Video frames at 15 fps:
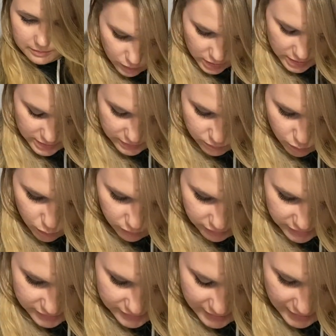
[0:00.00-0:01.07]
What does
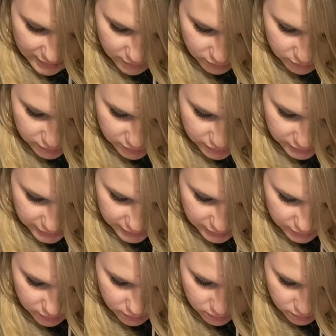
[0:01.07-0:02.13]
Rory's tent look
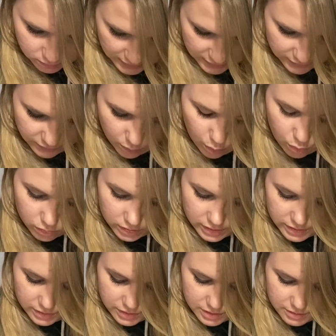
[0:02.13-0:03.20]
like? It is
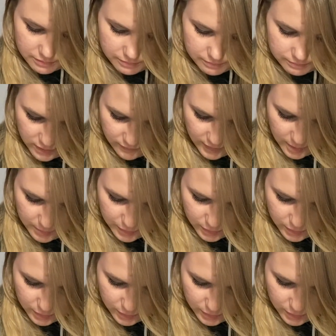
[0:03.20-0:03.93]
orange. What if I